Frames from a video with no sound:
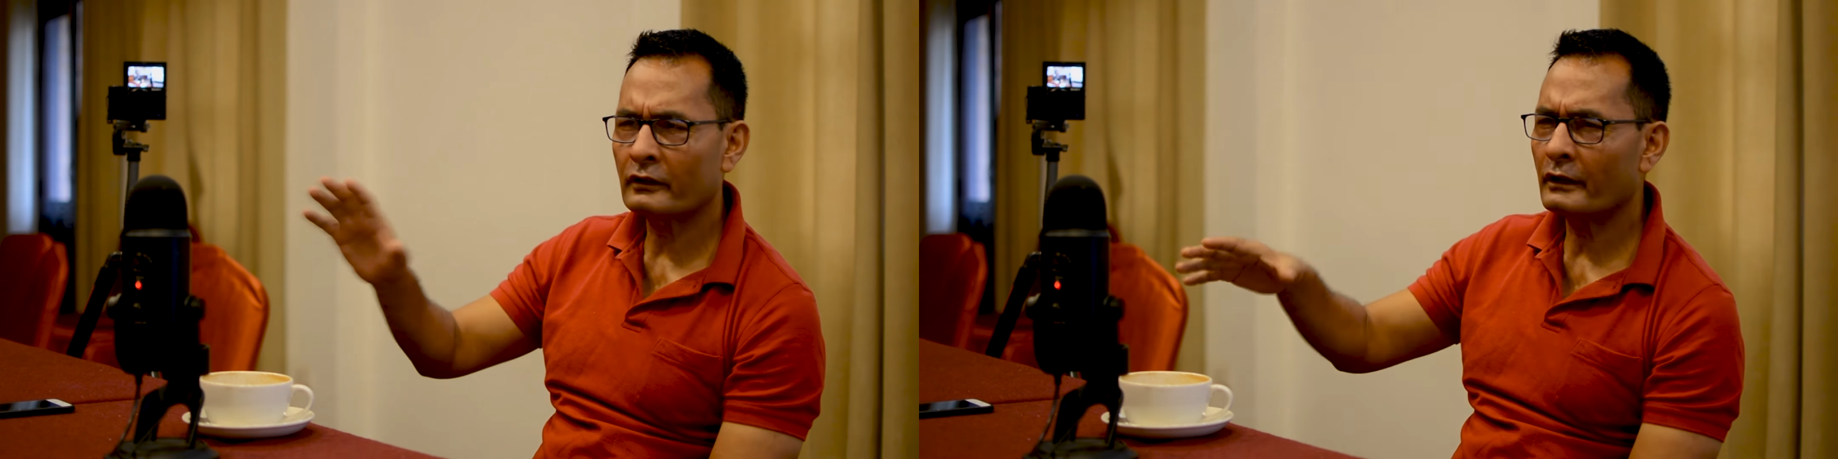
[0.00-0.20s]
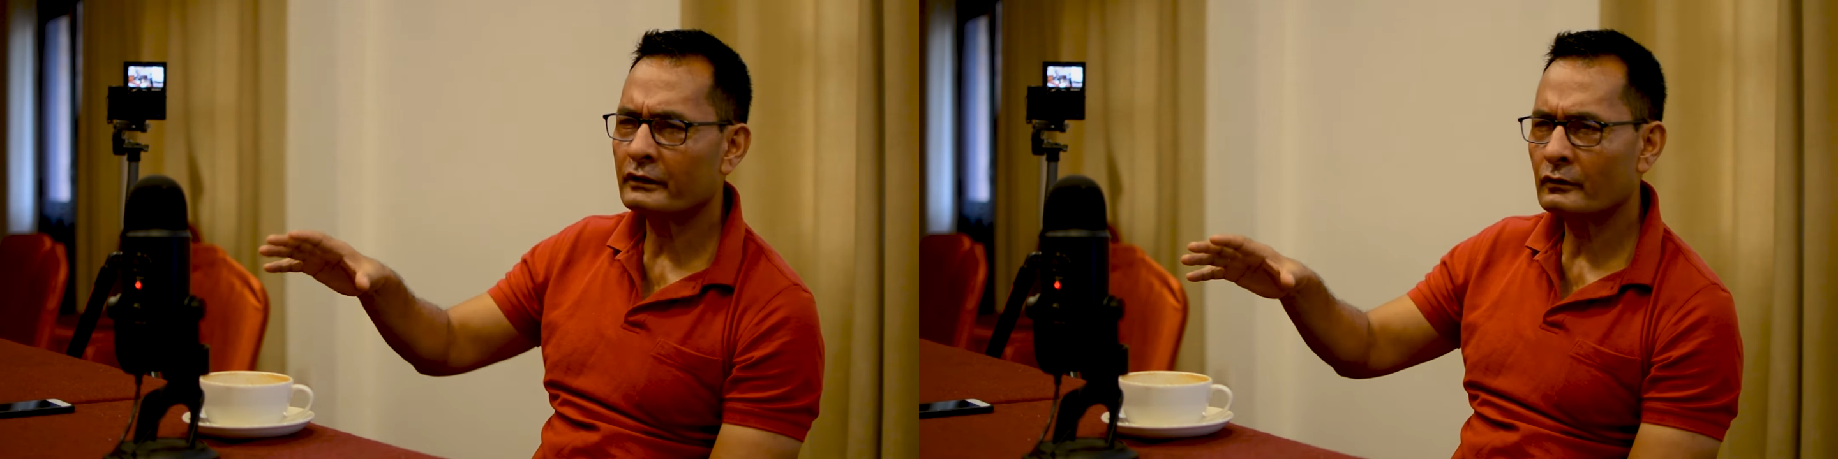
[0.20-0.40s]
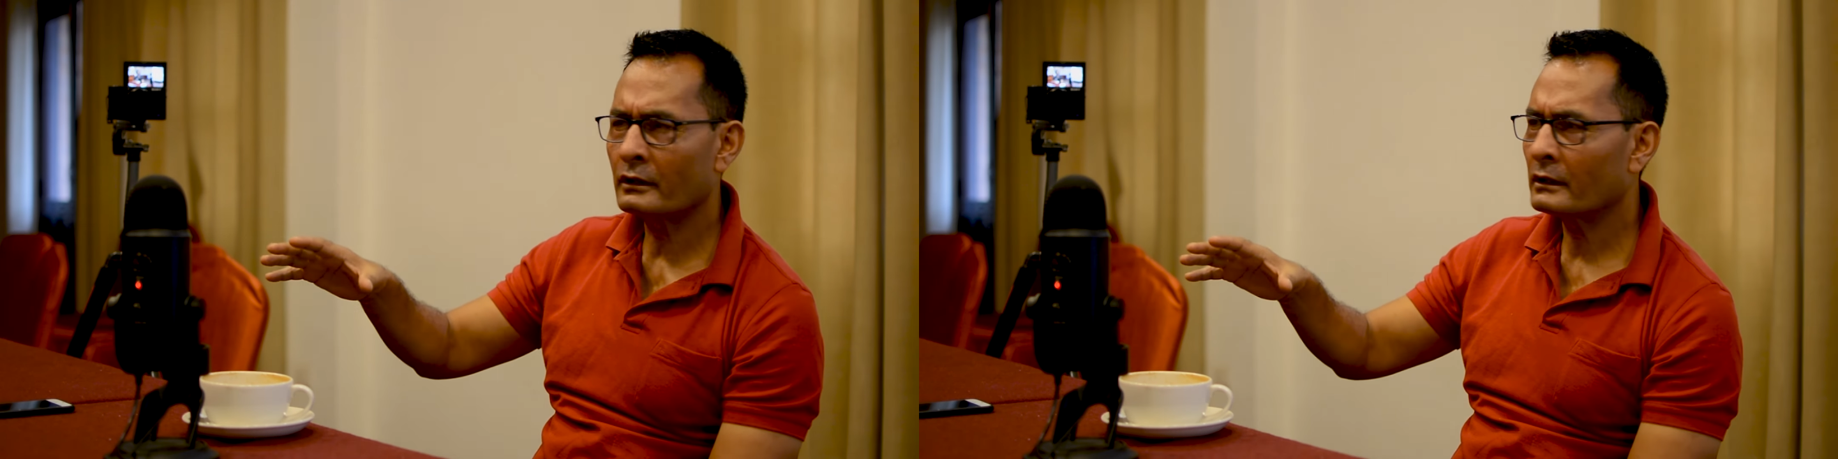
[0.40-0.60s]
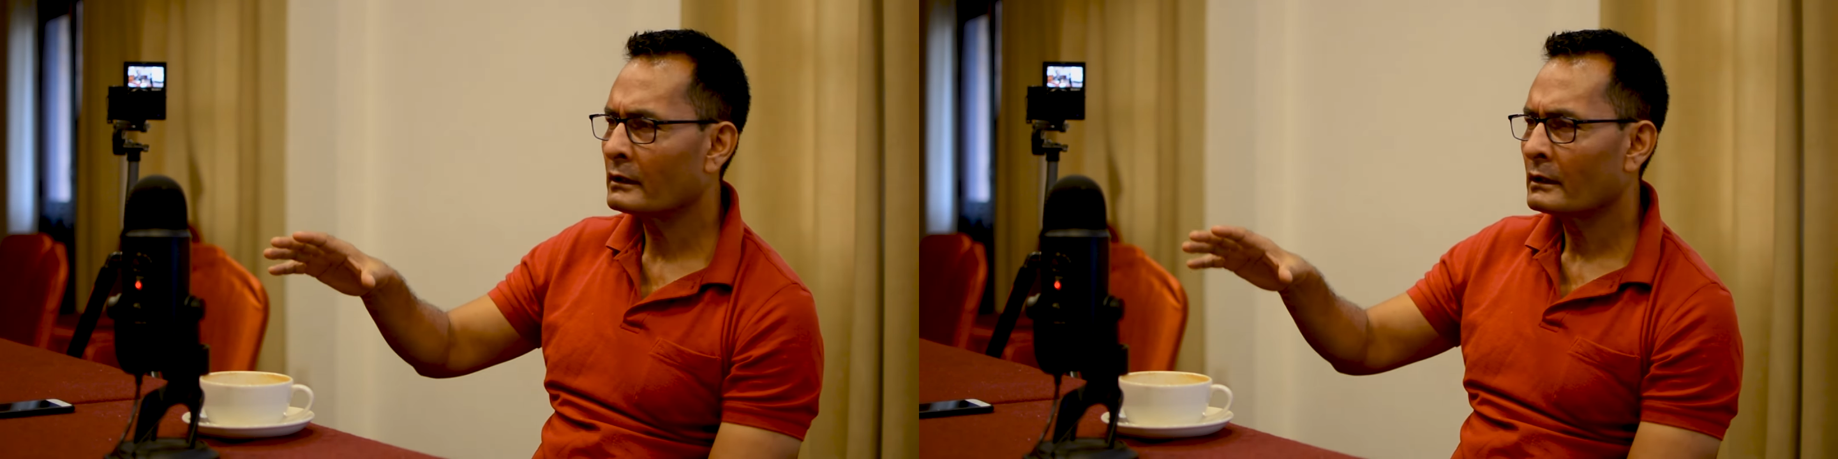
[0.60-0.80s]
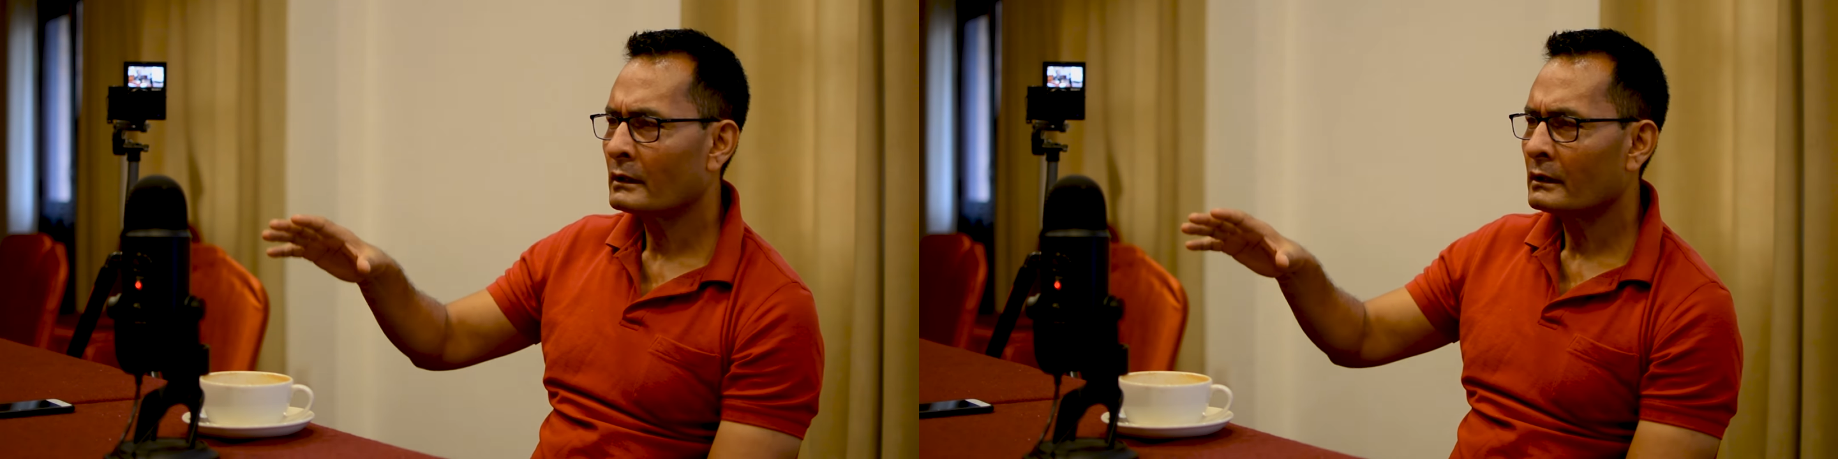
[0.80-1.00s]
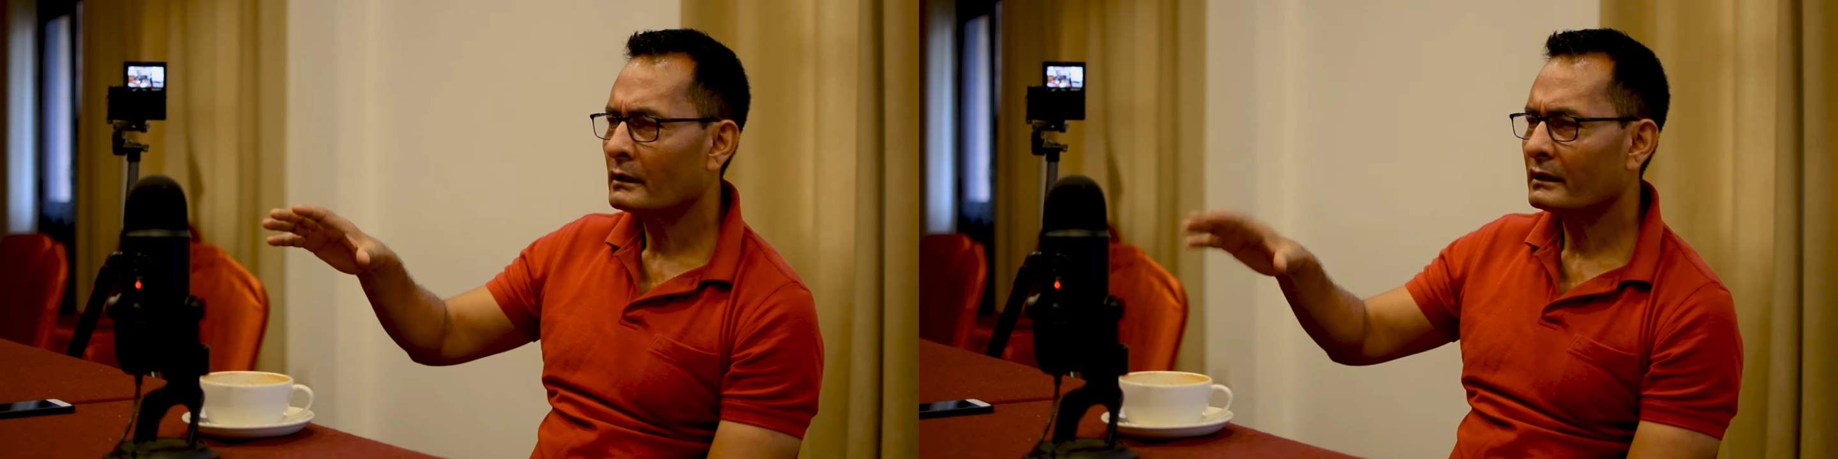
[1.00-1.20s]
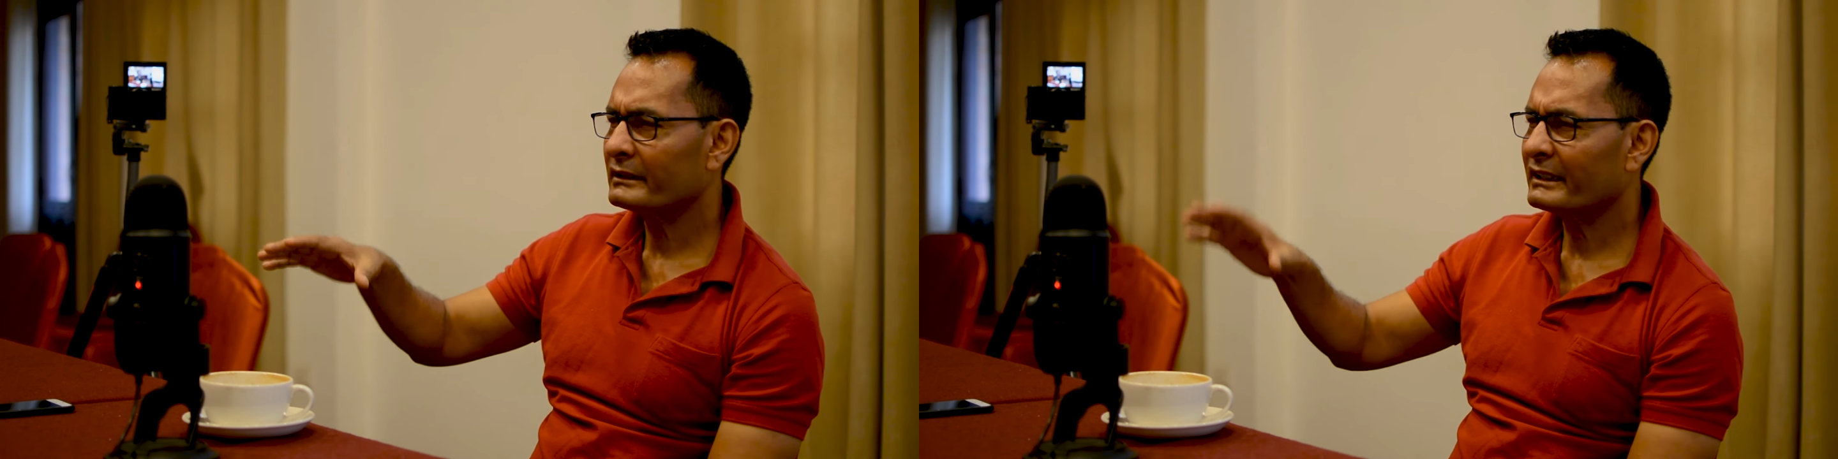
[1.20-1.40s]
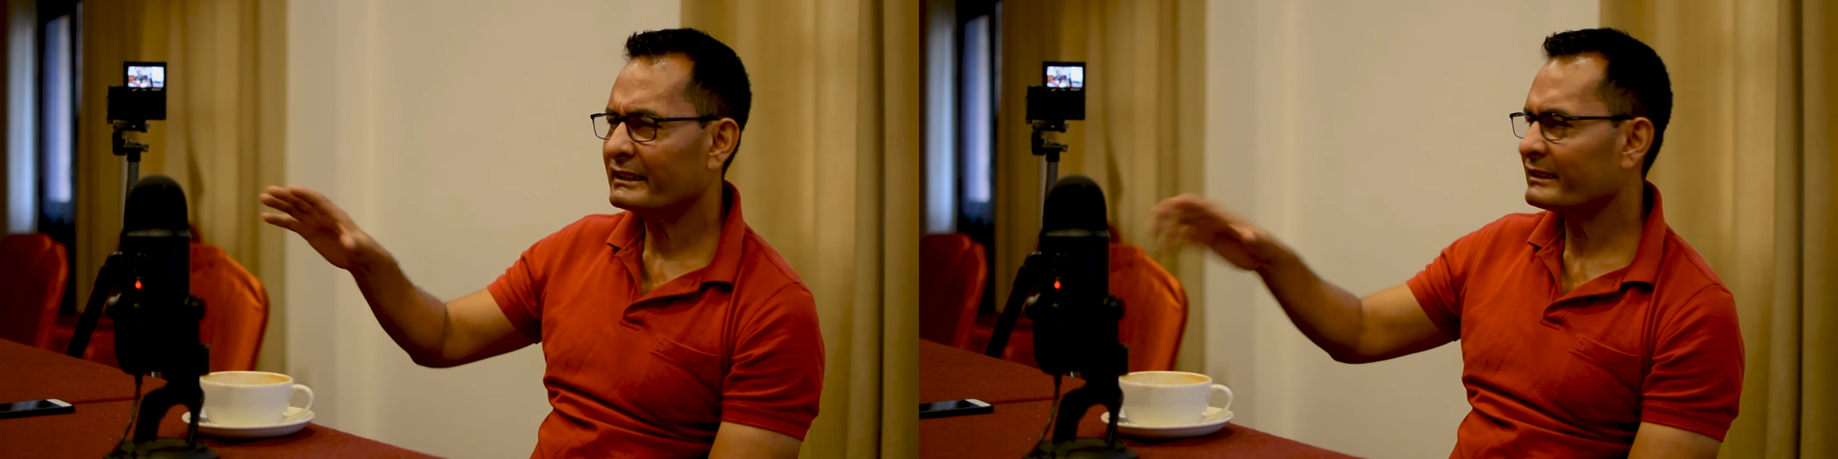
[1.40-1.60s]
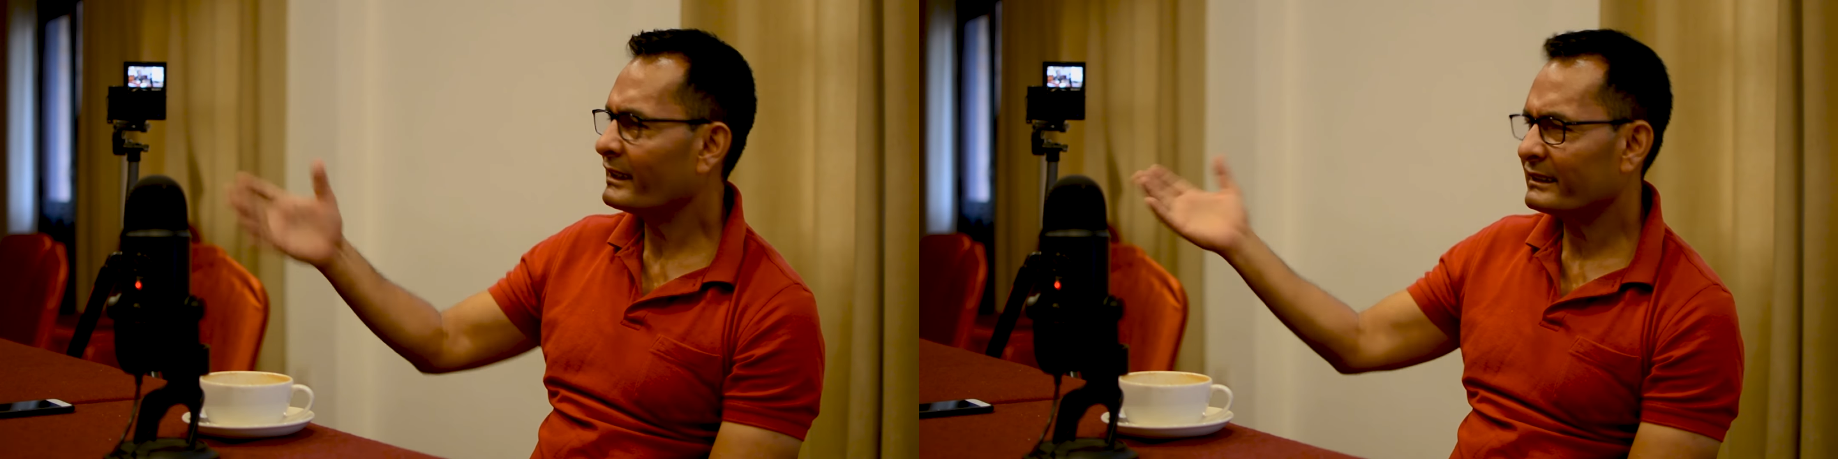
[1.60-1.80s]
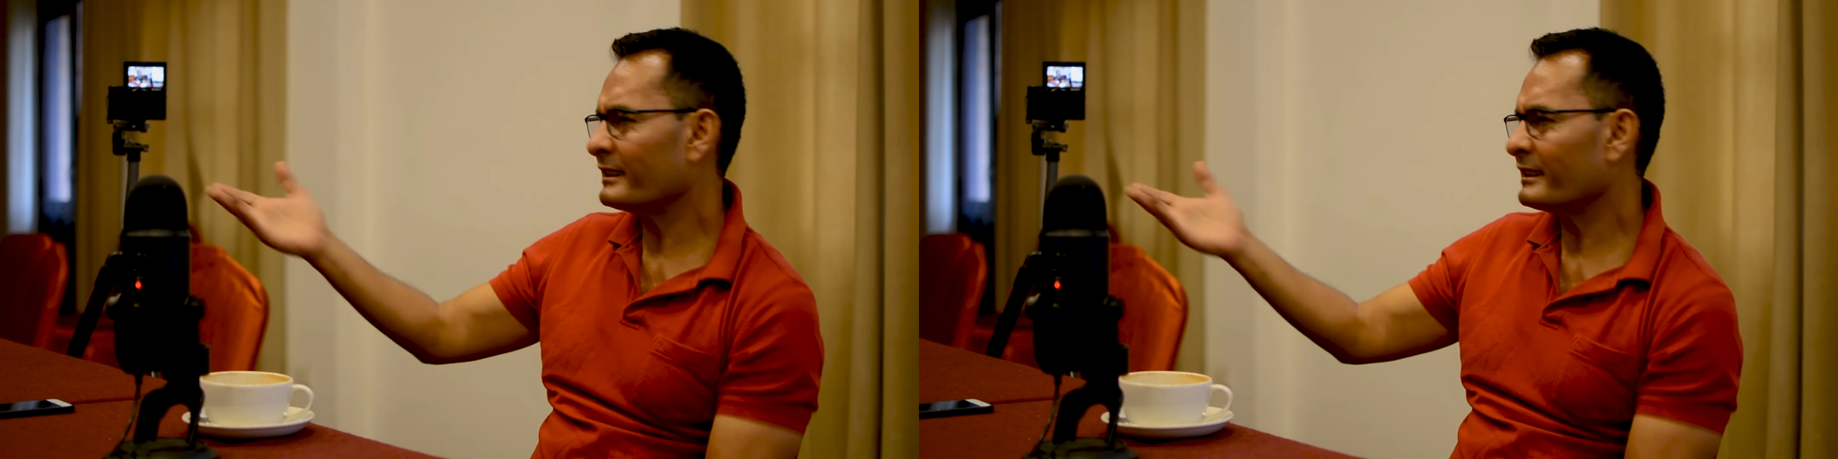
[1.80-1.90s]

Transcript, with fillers: We think restaurant is